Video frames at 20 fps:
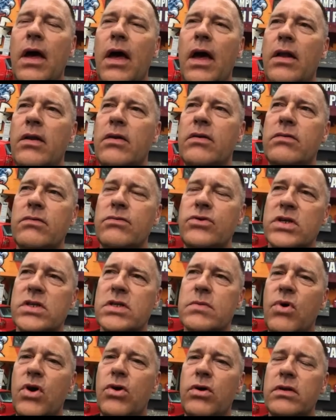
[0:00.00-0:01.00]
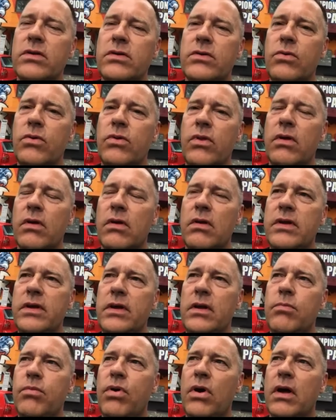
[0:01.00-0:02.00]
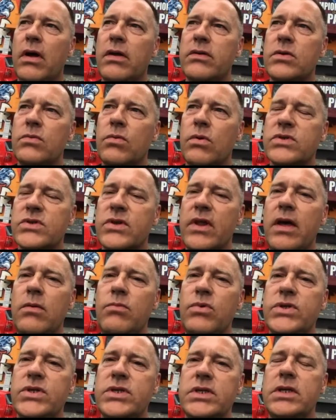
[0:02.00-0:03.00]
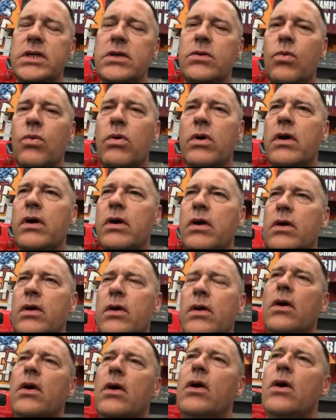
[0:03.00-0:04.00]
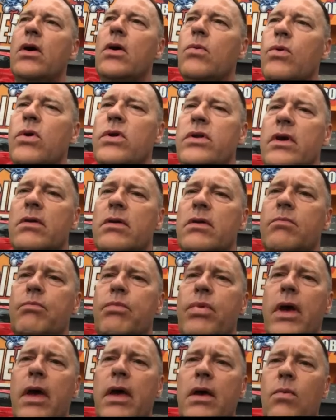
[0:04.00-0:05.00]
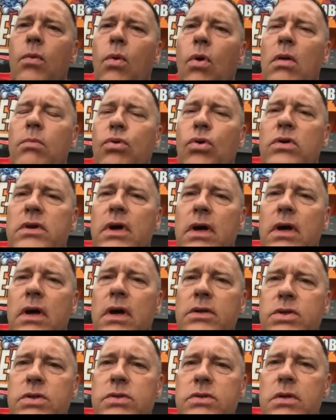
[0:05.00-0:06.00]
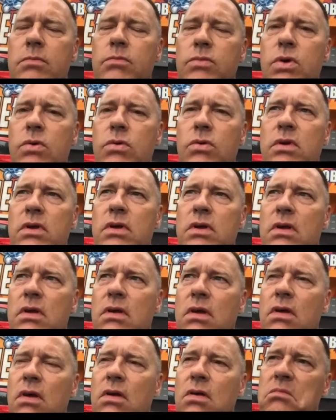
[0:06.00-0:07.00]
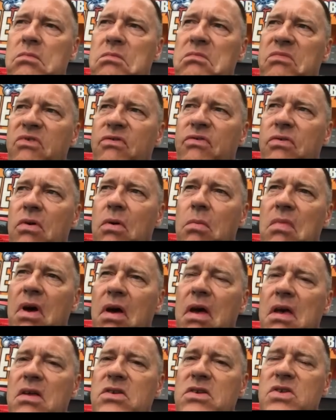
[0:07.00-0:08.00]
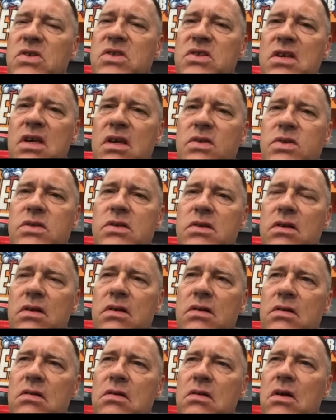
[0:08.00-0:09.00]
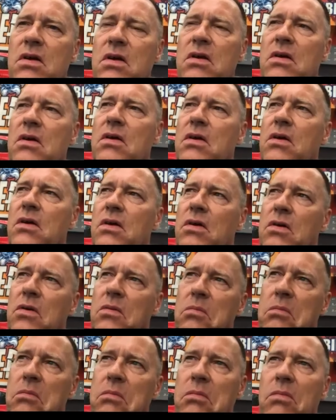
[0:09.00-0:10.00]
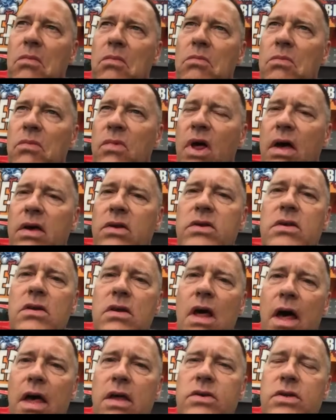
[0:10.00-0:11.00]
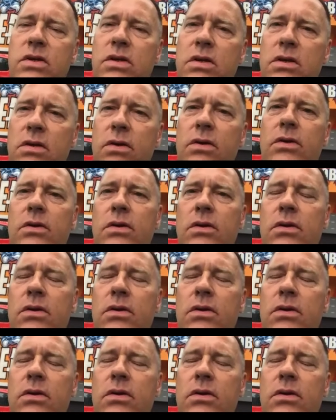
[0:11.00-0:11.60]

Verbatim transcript: And just mirror to the legal part, it was the ABC where we did big wall productions in Munich um, from 86 to 1990.